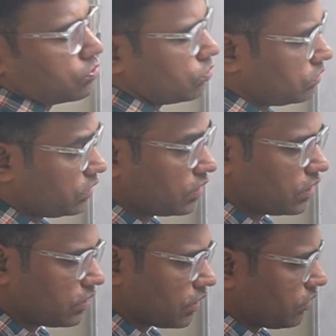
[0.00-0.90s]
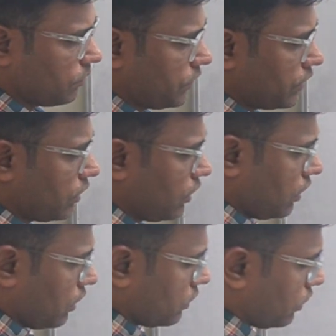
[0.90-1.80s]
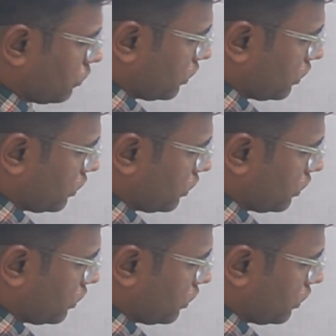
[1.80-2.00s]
So string is accepted. Now